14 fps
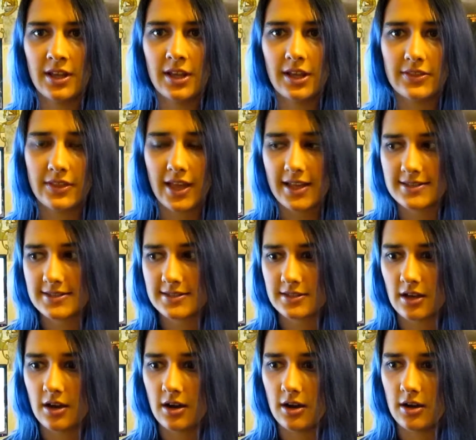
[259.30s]
And that's
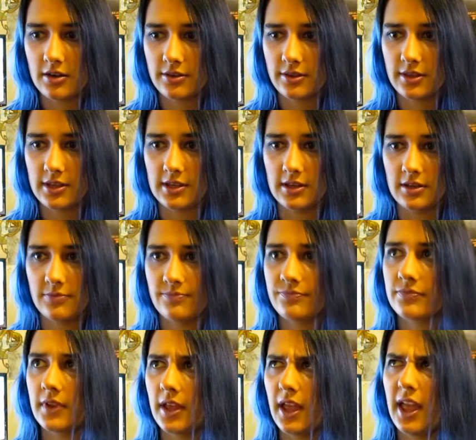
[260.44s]
on the
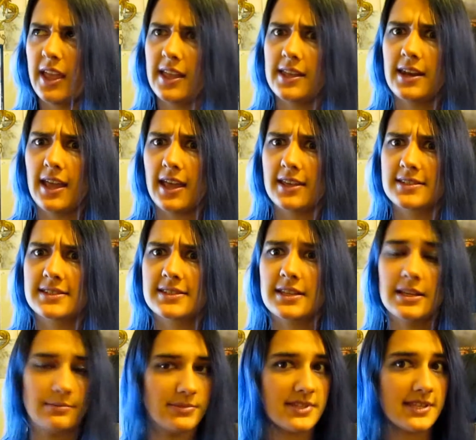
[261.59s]

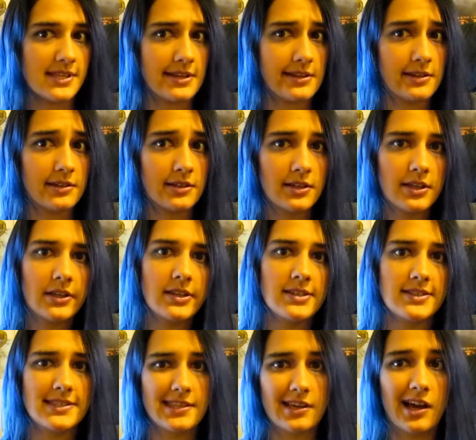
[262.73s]
ANSMC
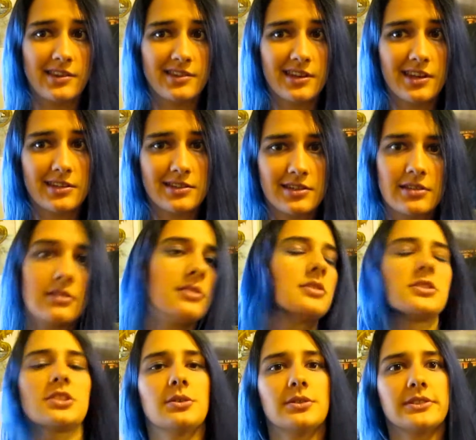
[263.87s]
is the continent.
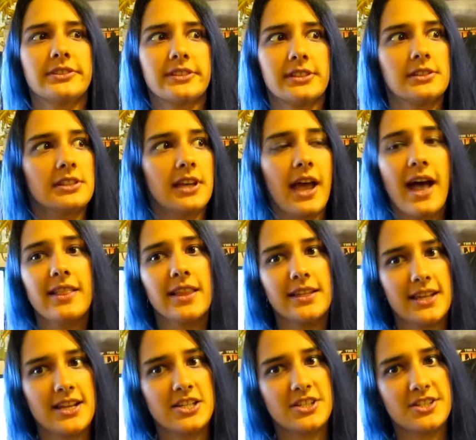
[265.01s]
So it's the Allied
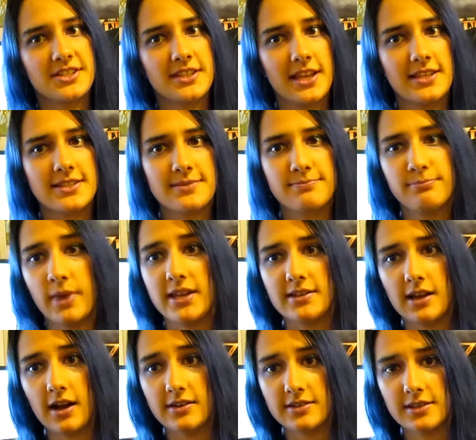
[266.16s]
Nation States' main
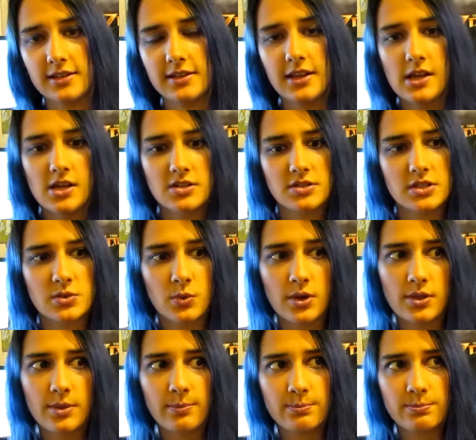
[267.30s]
continent. So it's one of
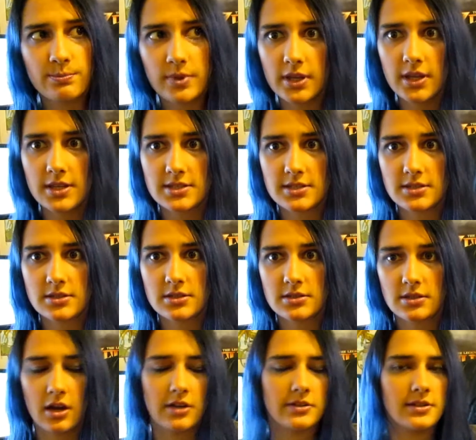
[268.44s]
the biggest
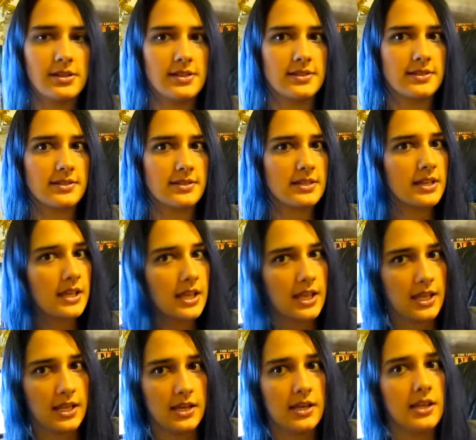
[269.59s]
continents
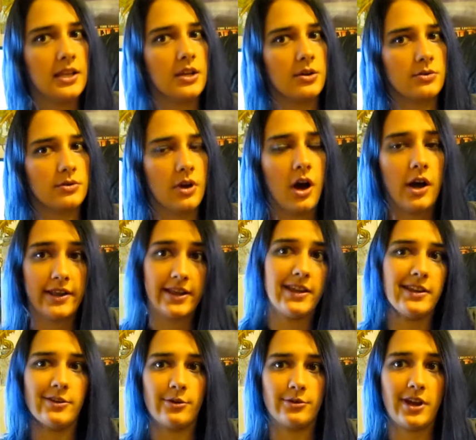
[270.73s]
on
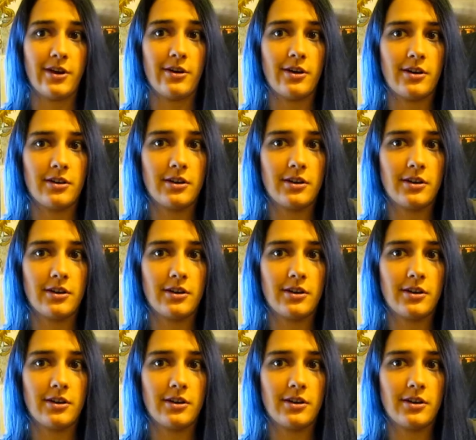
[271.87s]
Eoterra.